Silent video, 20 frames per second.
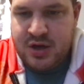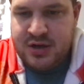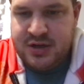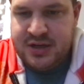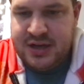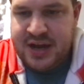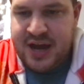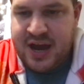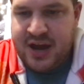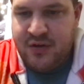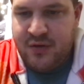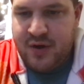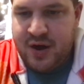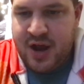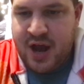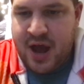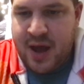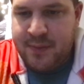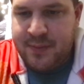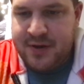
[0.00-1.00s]
DeAndre
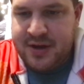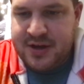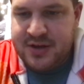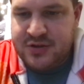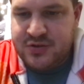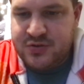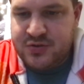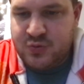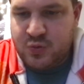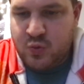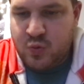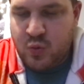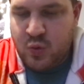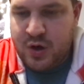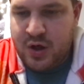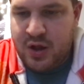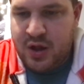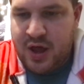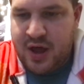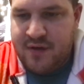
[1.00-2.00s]
Hopkins,
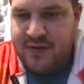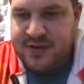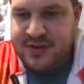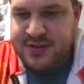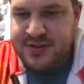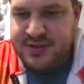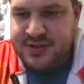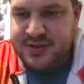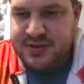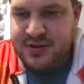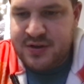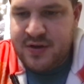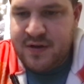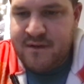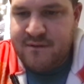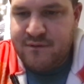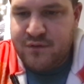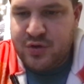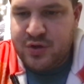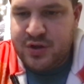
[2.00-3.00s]
Will Levis
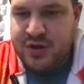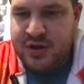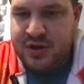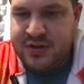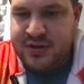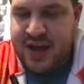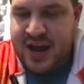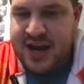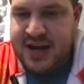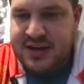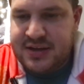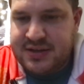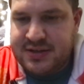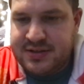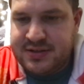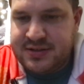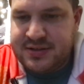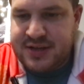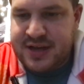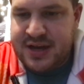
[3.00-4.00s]
for the
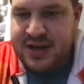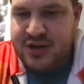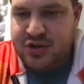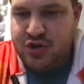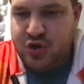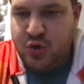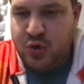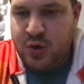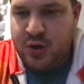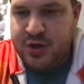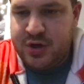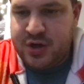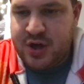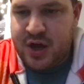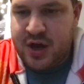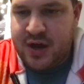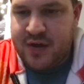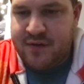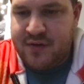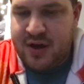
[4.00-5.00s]
Titans, and Tua
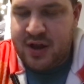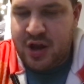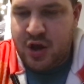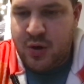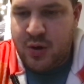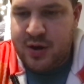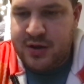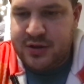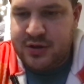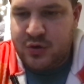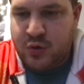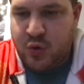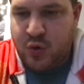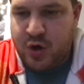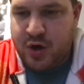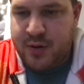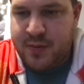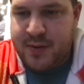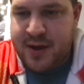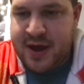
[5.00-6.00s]
Tagovailoa at the
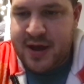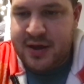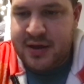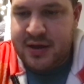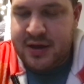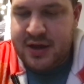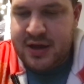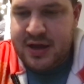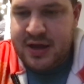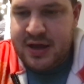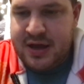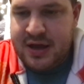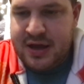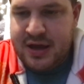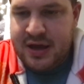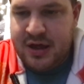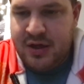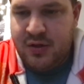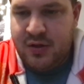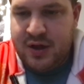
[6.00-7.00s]
quarterback.
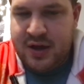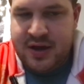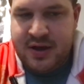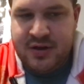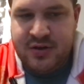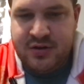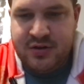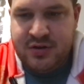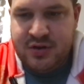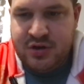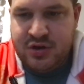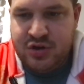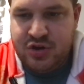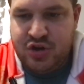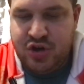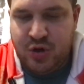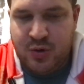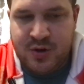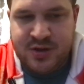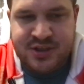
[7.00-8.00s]
Hill and
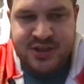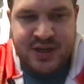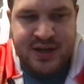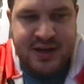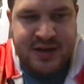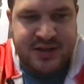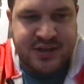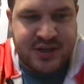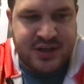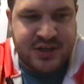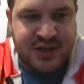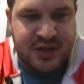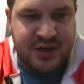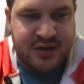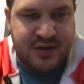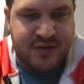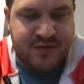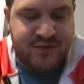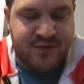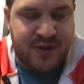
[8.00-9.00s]
Tua saying such
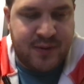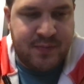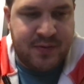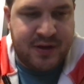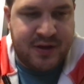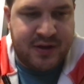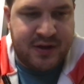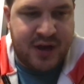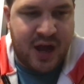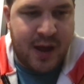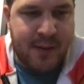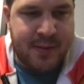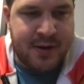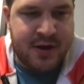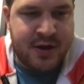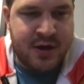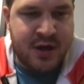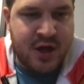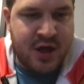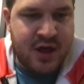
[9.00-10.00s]
a something in
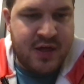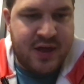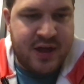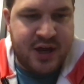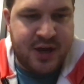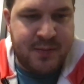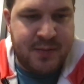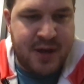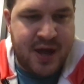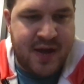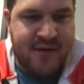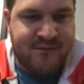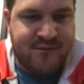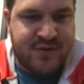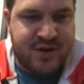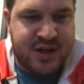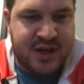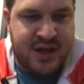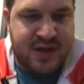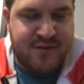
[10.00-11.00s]
common. They could be up
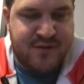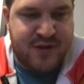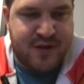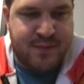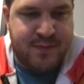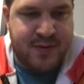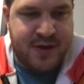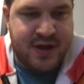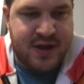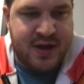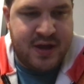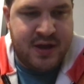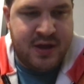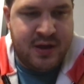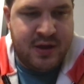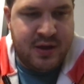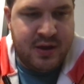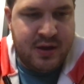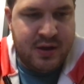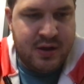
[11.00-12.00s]
for the
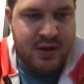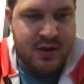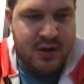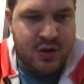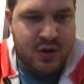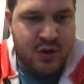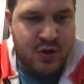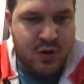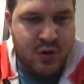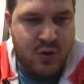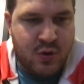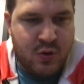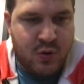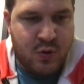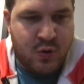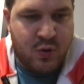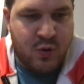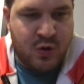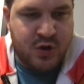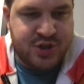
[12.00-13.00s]
MVP.
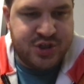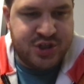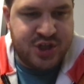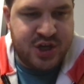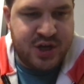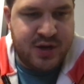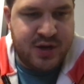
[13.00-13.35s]
Or should